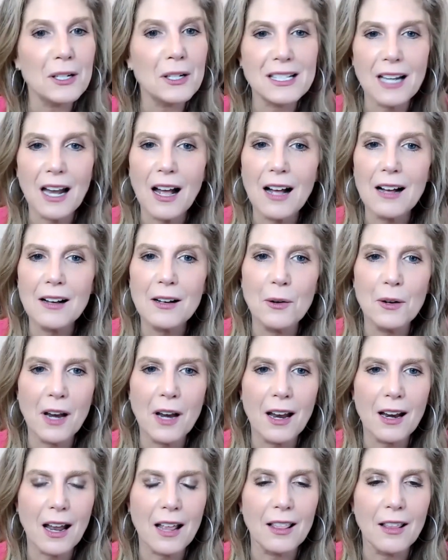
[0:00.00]
style going
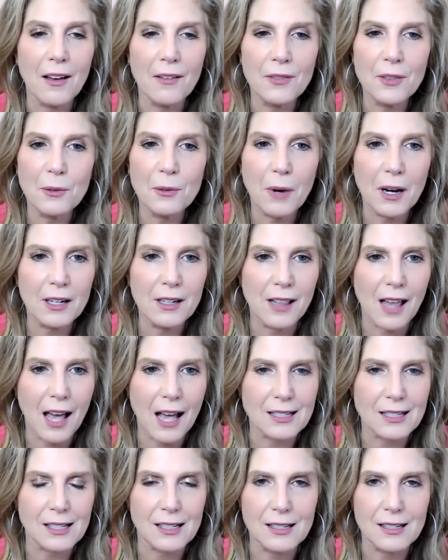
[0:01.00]
on. I love the red
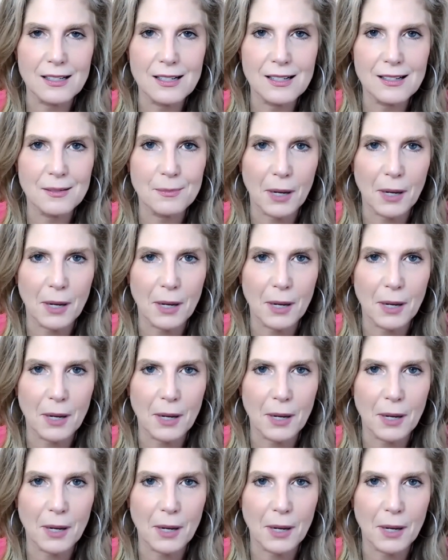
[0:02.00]
glasses,